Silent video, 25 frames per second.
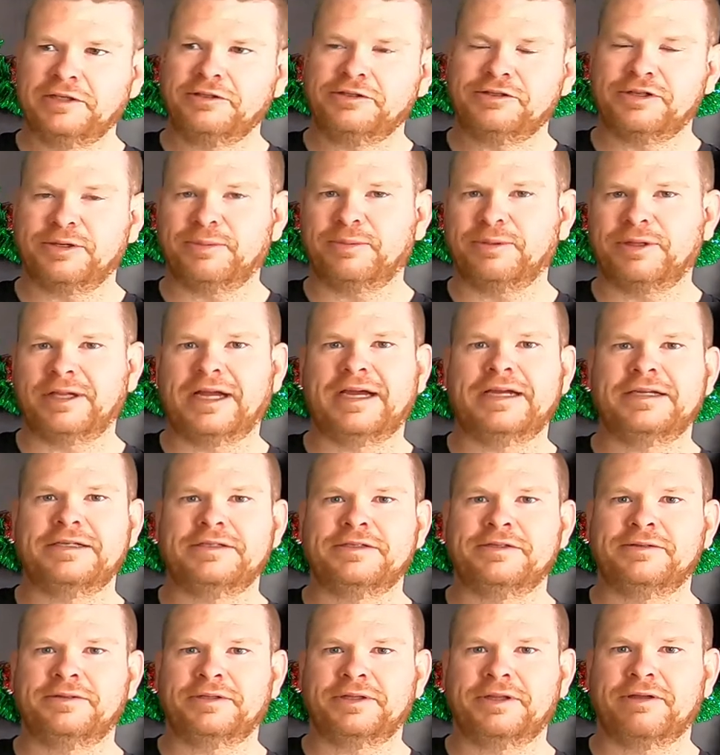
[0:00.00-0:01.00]

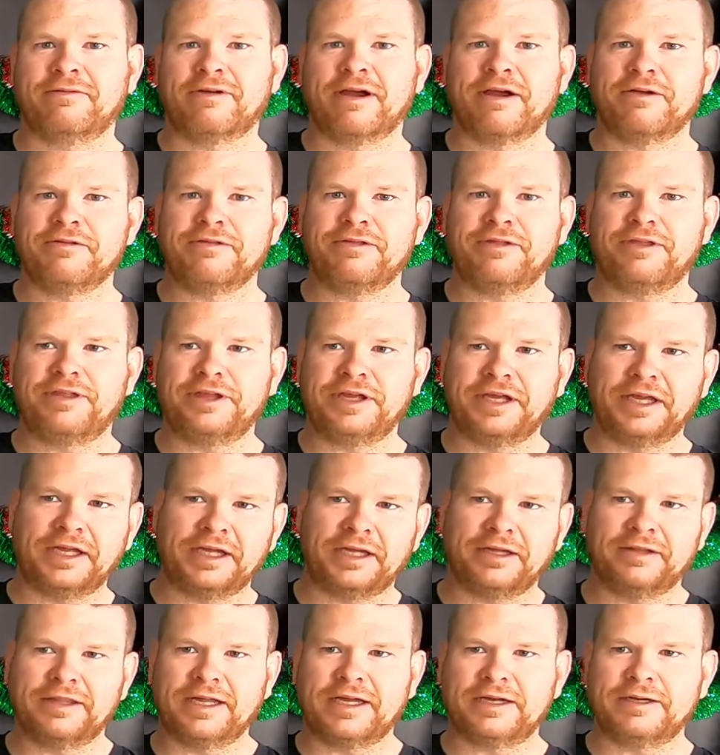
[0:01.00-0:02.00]
888 doing their own
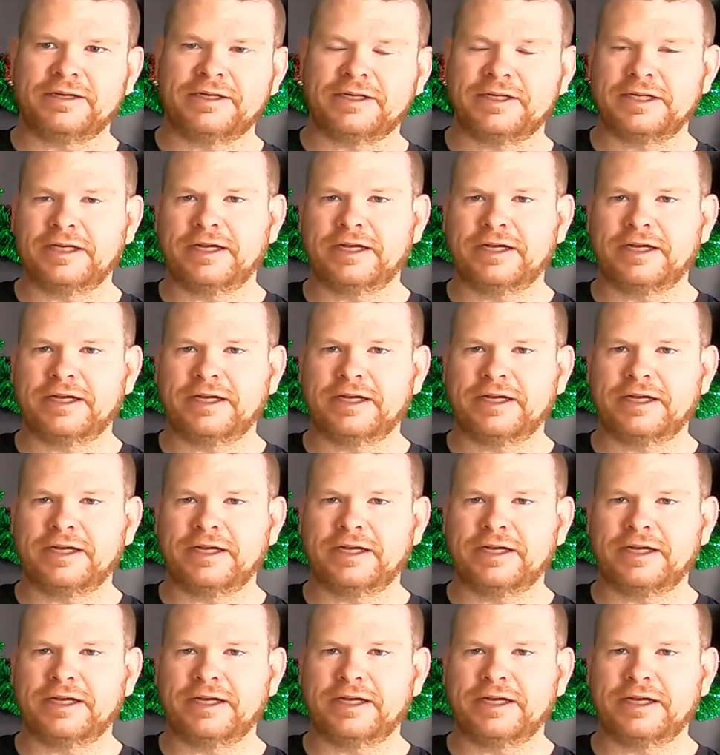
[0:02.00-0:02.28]
thing, and then,